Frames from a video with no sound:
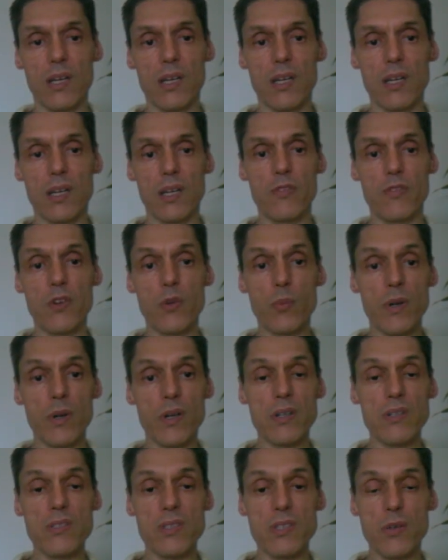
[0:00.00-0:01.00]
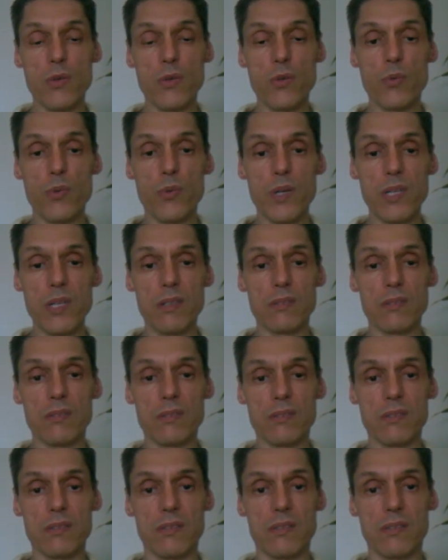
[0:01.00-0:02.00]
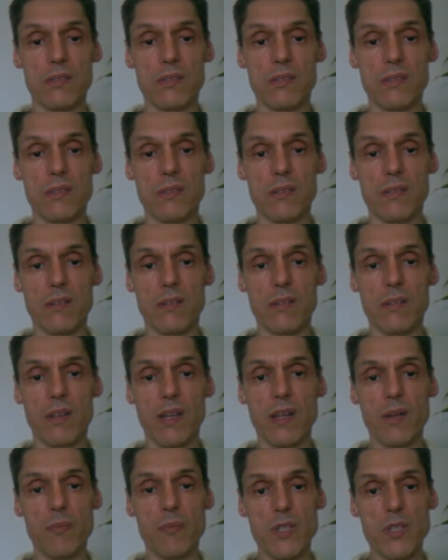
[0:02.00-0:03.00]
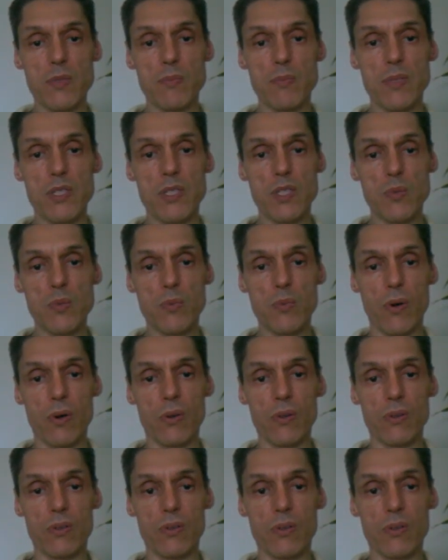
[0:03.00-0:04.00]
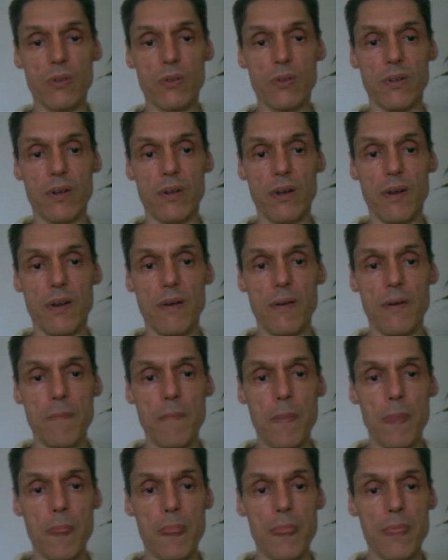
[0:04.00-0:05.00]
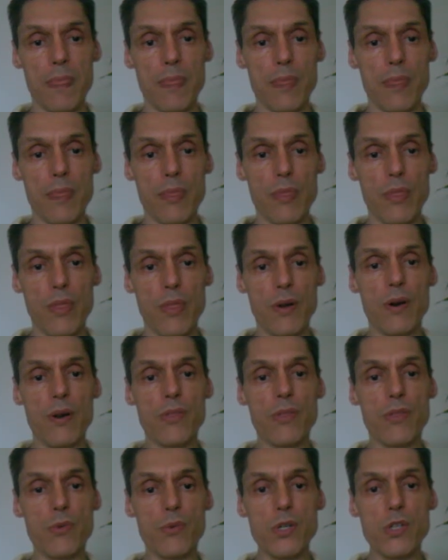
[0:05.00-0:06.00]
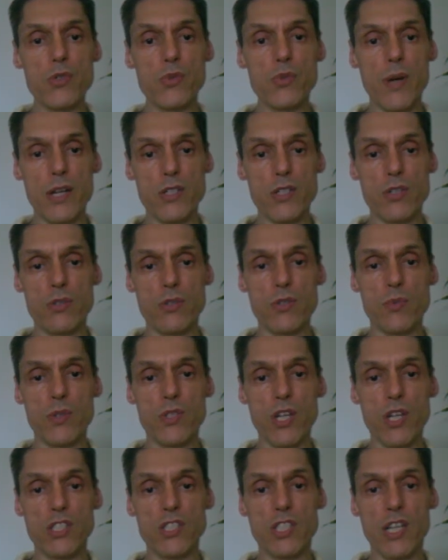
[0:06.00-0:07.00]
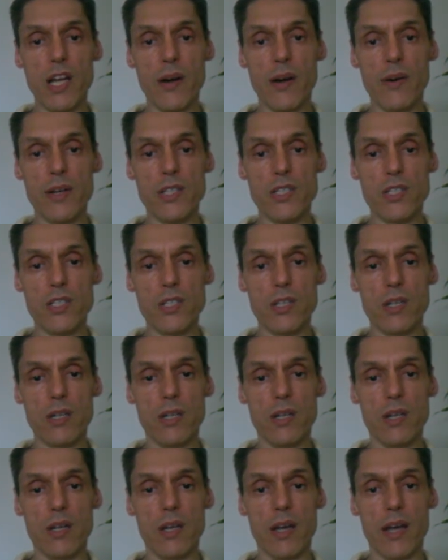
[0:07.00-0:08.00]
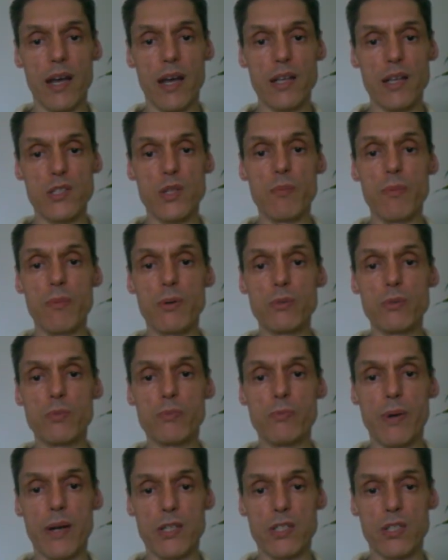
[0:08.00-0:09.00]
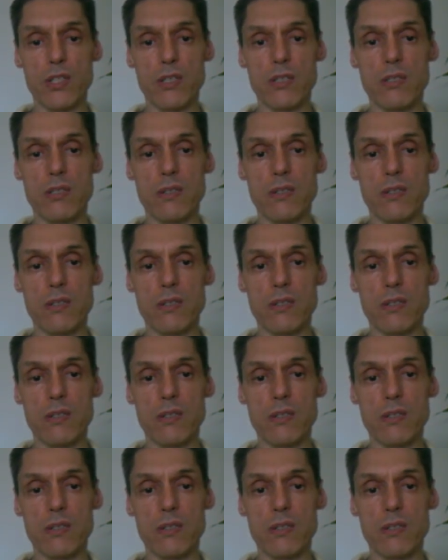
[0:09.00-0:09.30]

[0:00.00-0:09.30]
If it were considered real, then it must be small. There are three treasures which I cherish as the most precious.